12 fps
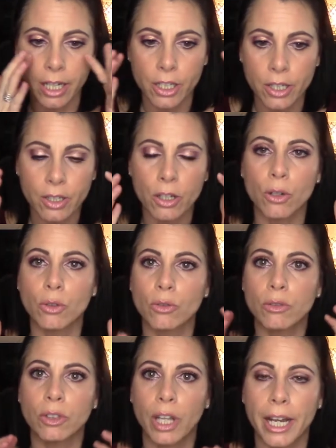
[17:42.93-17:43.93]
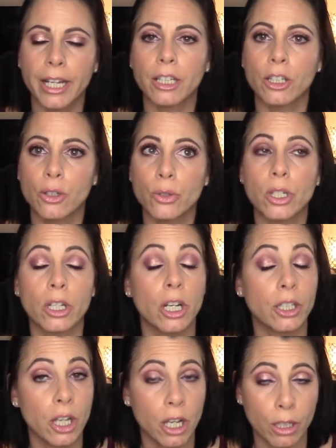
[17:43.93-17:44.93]
I just don't like using
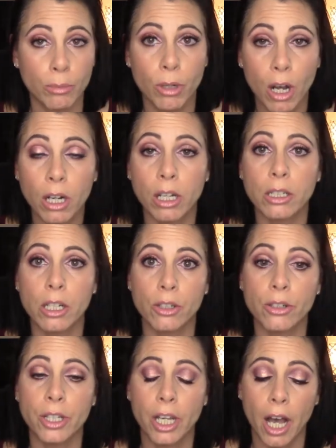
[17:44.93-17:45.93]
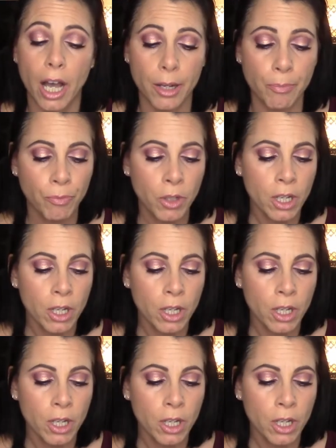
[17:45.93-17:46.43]
a ton of product under the eye.